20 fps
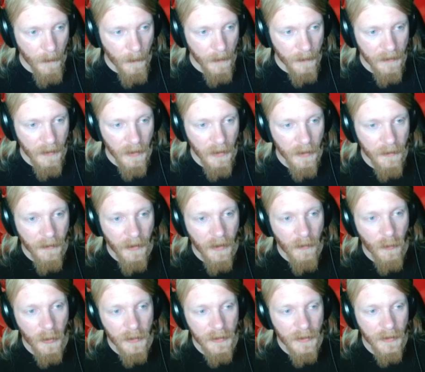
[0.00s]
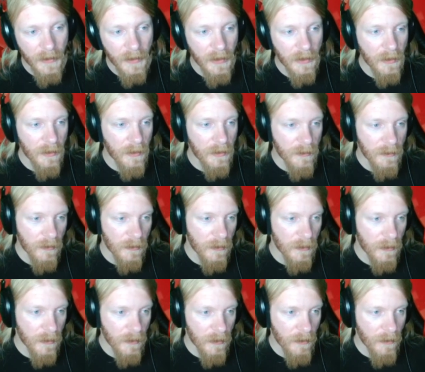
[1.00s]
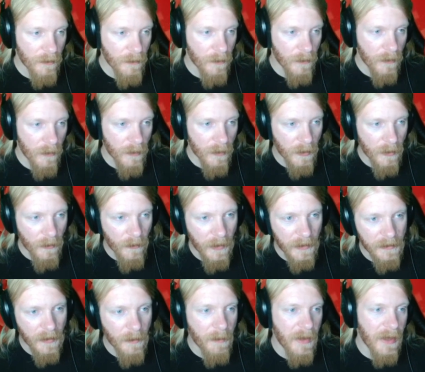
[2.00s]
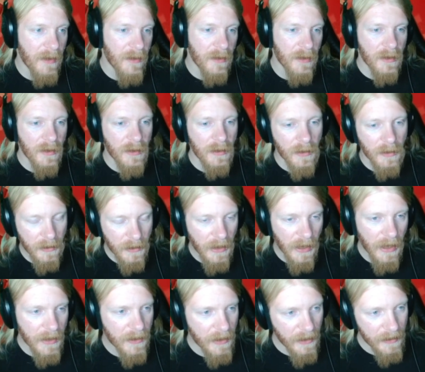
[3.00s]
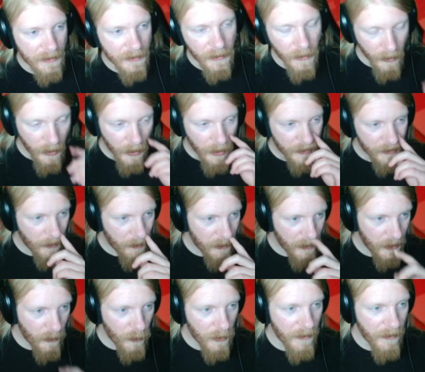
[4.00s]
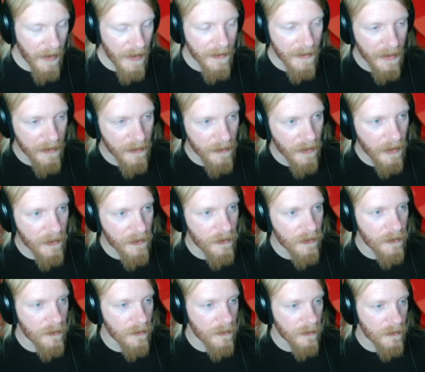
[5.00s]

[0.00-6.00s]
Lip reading: It's hit like 5-1s and then the rest of the pathing. Yeah, I guess. No, top player would have had that. That is true.